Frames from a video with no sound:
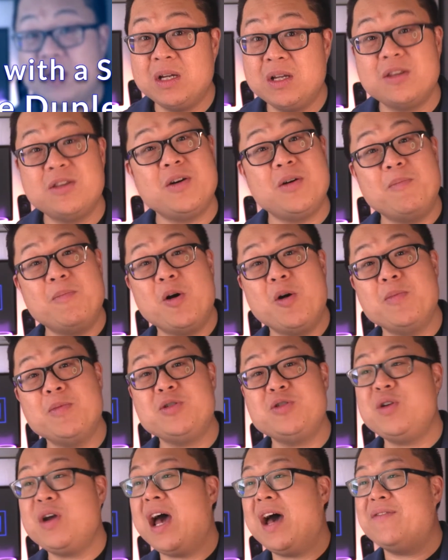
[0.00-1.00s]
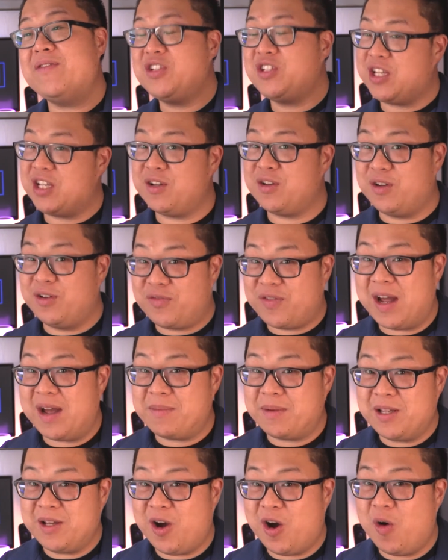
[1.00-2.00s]
The moment you have a singular
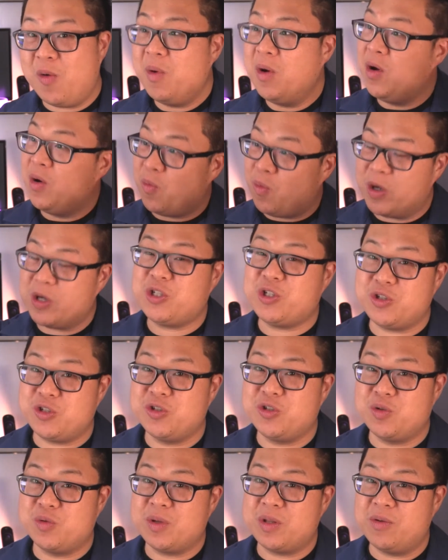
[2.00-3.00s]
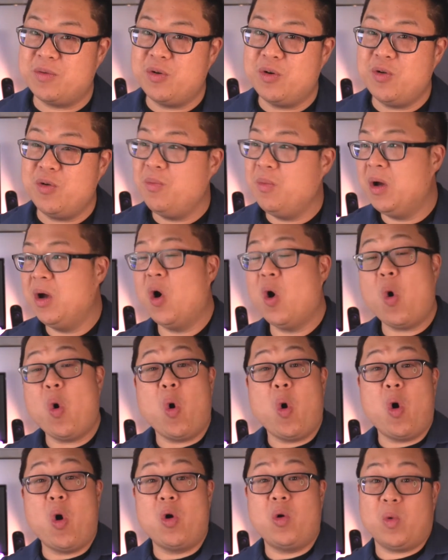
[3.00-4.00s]
family home, what should you do with the room,
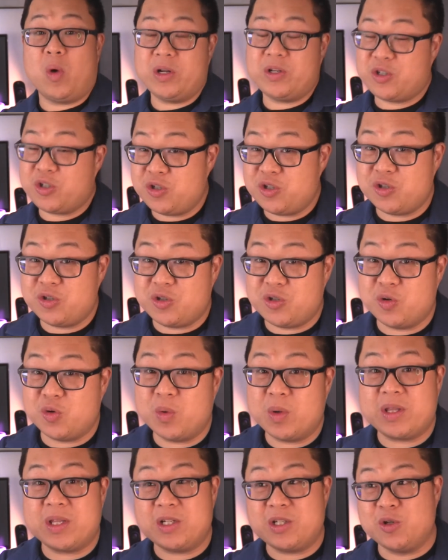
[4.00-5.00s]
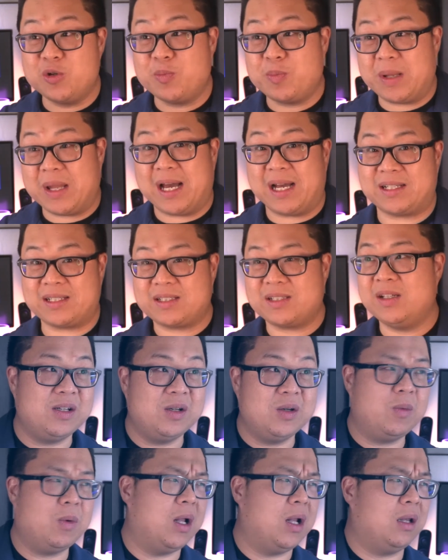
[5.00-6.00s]
or what should you do with a duplex?
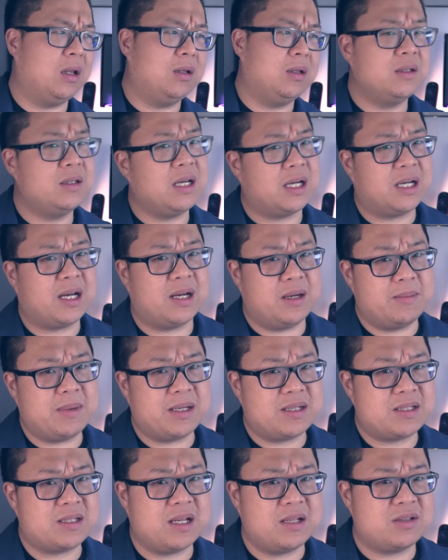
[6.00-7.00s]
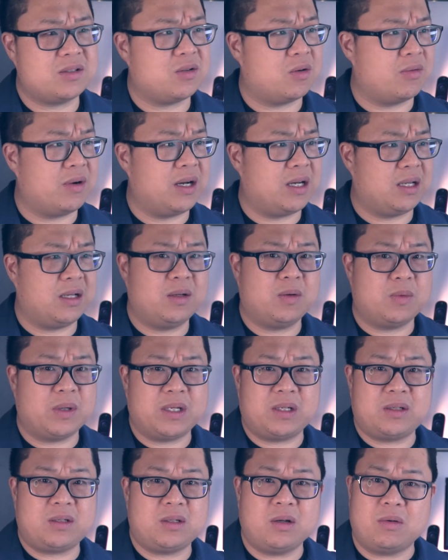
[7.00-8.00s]
Well, that kind of makes sense already. We
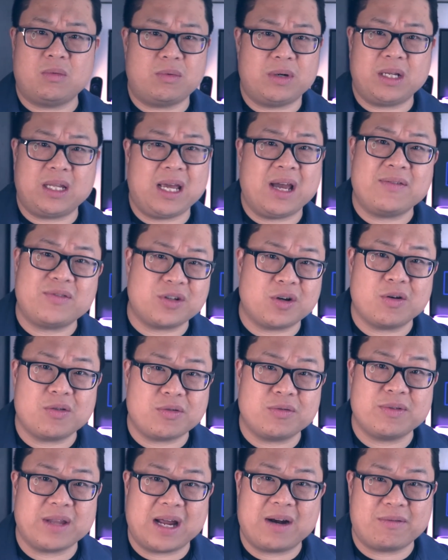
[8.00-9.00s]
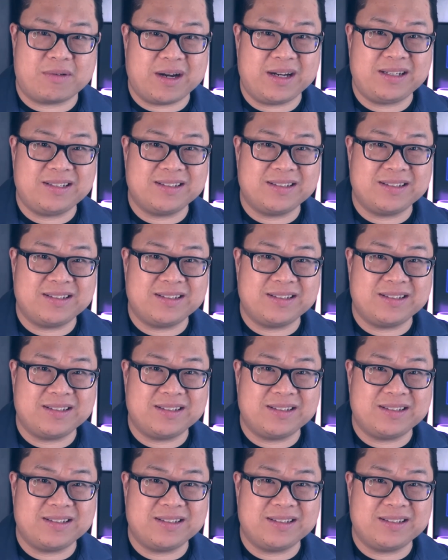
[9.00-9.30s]
don't really have to go through that, right?